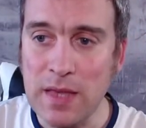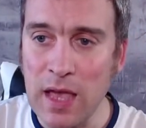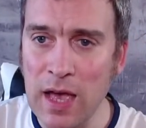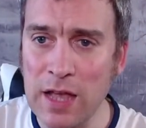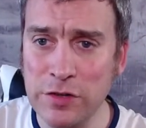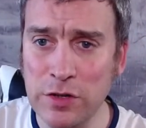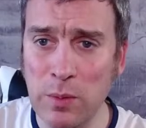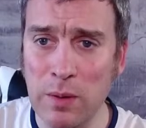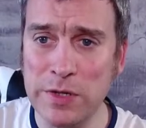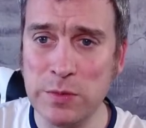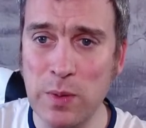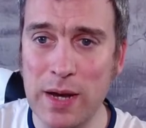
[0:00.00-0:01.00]
2-1.
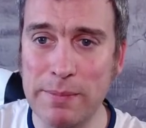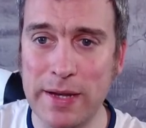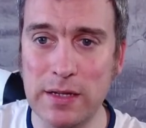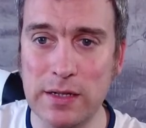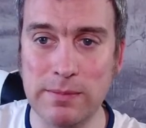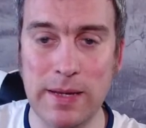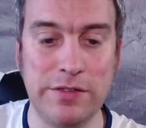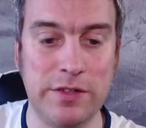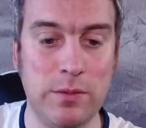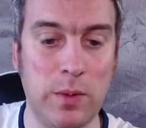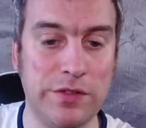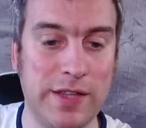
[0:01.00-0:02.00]
Which way, mate? I'm guessing
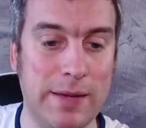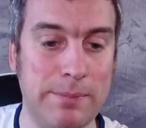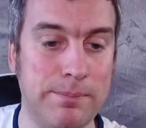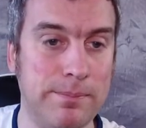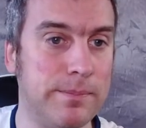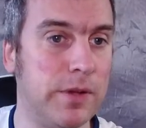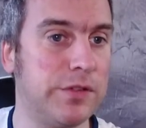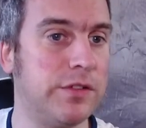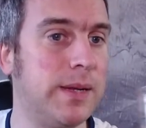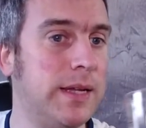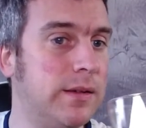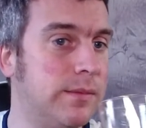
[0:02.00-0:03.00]
West Ham. Possibly.